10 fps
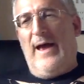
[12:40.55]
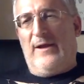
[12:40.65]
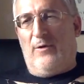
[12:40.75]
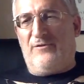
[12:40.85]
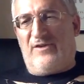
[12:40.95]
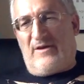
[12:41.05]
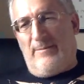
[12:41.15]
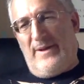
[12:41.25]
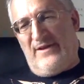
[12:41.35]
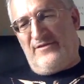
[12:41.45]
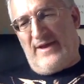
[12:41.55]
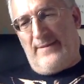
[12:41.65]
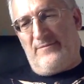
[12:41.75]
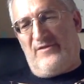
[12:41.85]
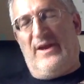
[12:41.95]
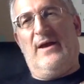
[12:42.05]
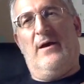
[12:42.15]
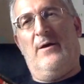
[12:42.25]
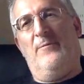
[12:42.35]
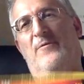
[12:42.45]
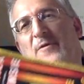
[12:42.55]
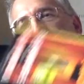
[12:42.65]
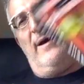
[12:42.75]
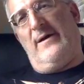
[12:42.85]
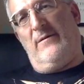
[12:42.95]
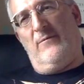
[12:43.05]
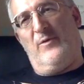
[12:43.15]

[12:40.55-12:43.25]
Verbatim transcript: And on to Kamila Shamsie, Home Fire,